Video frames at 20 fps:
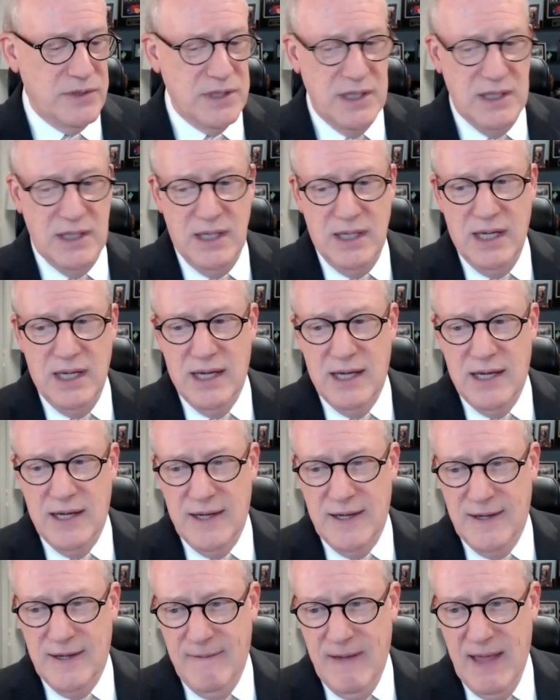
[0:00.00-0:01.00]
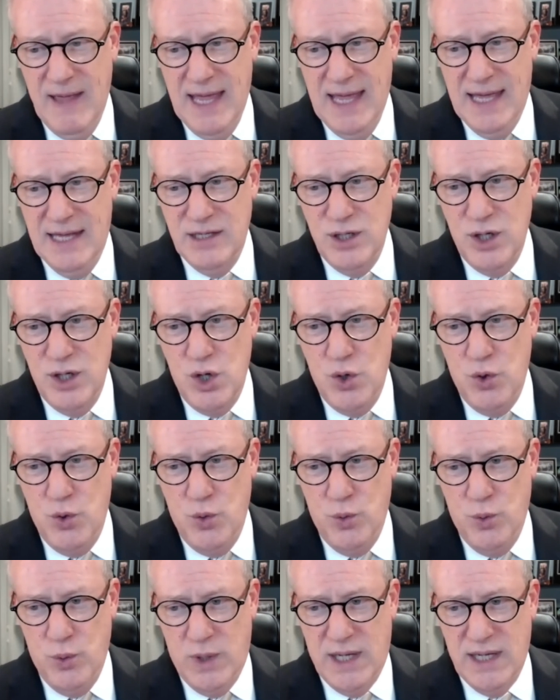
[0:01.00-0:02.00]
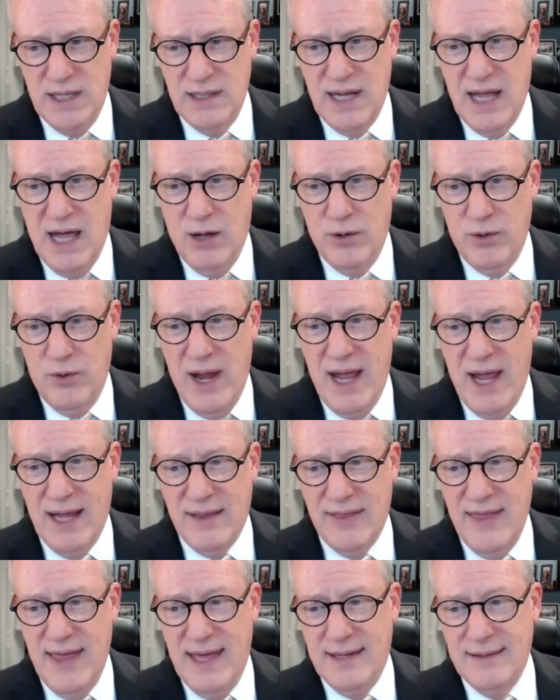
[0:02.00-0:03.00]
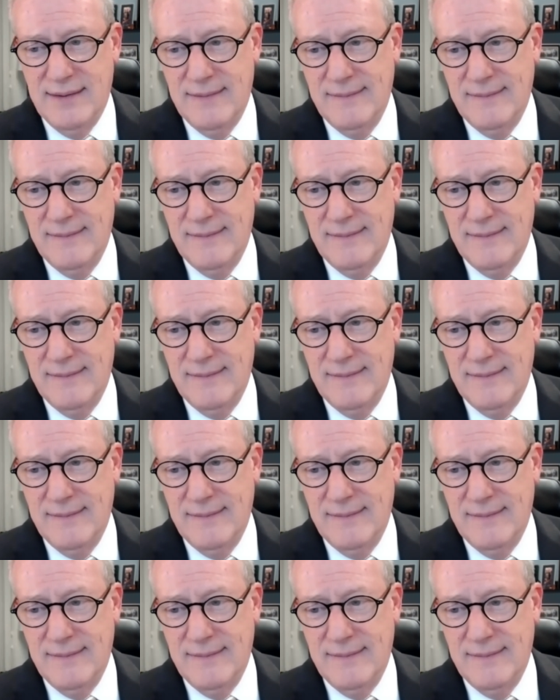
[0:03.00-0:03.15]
And you can counteract that.